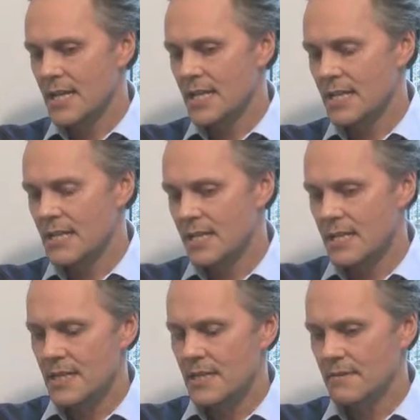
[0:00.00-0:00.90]

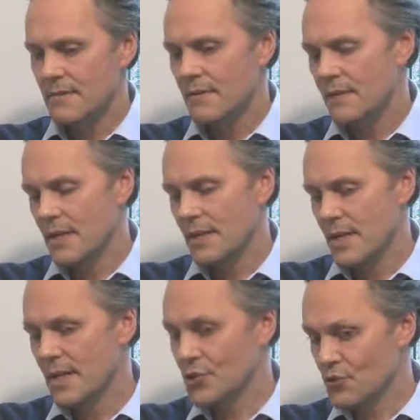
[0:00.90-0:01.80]
It
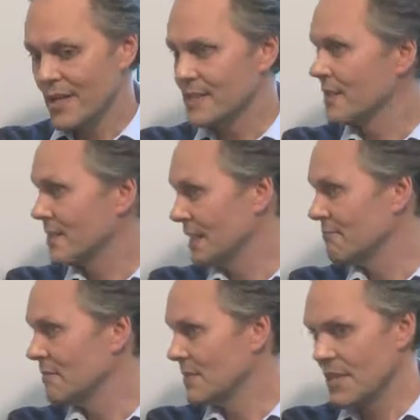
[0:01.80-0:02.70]
illustrates, I
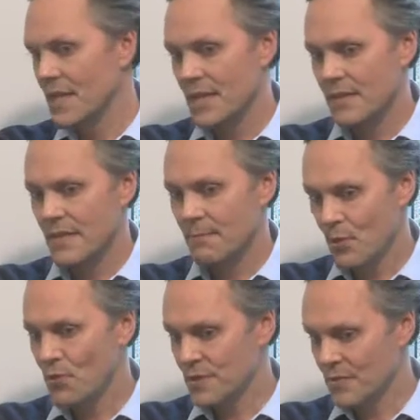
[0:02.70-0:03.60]
think, the
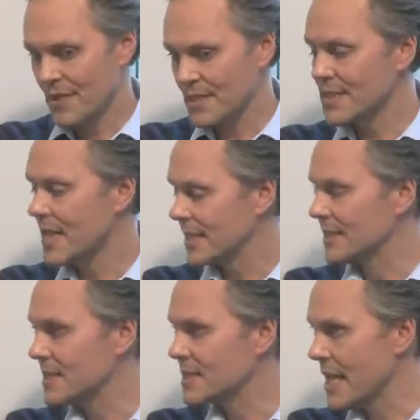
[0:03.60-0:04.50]
importance of understanding
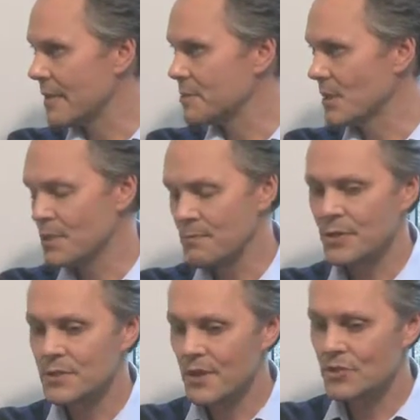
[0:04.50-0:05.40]
these steps, because
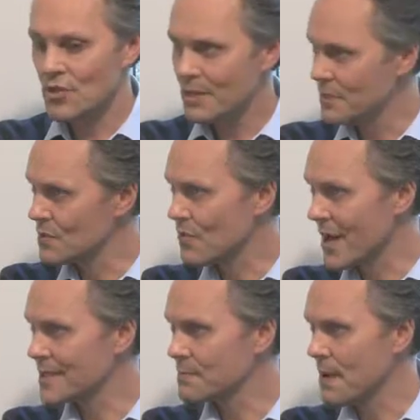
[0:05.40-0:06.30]
most of our treatments for
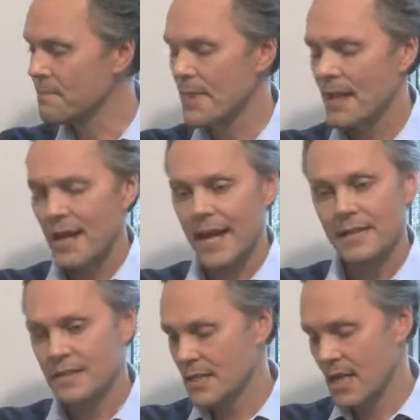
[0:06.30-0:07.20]
eczema
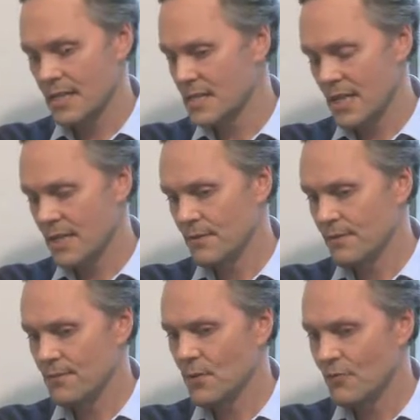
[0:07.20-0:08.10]
and
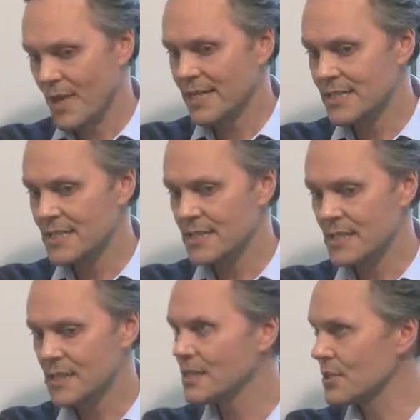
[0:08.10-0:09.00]
for related
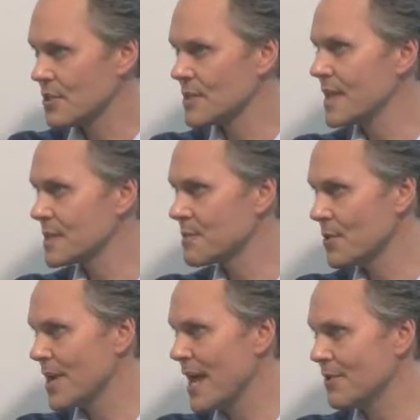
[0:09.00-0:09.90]
diseases such as
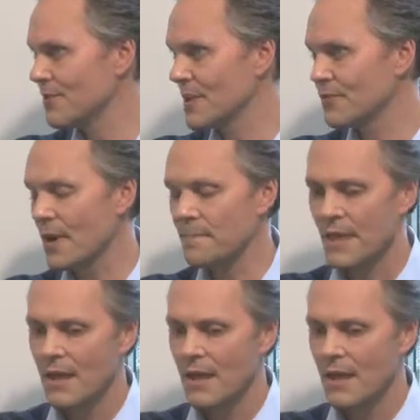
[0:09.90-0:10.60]
asthma and hay fever